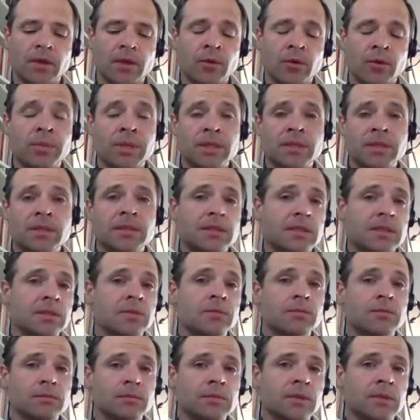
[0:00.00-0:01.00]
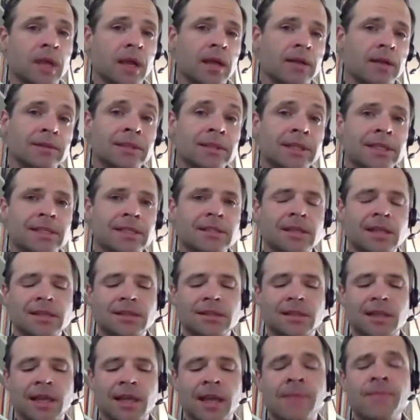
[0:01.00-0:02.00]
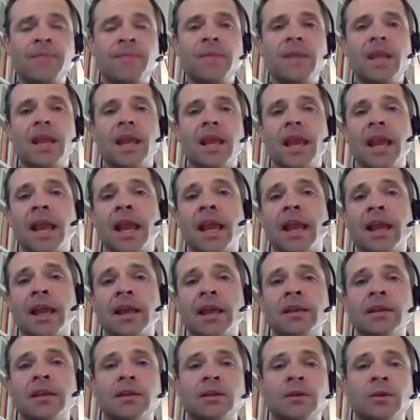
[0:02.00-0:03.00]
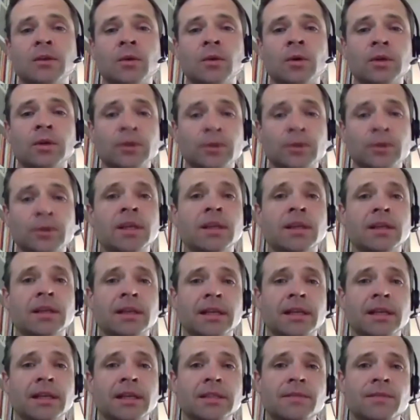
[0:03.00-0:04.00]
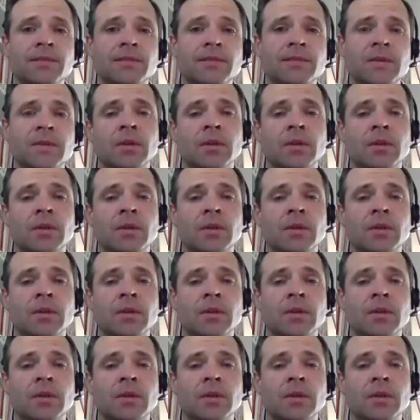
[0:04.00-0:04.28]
Your business's uh, lease, let's say, and your utilities.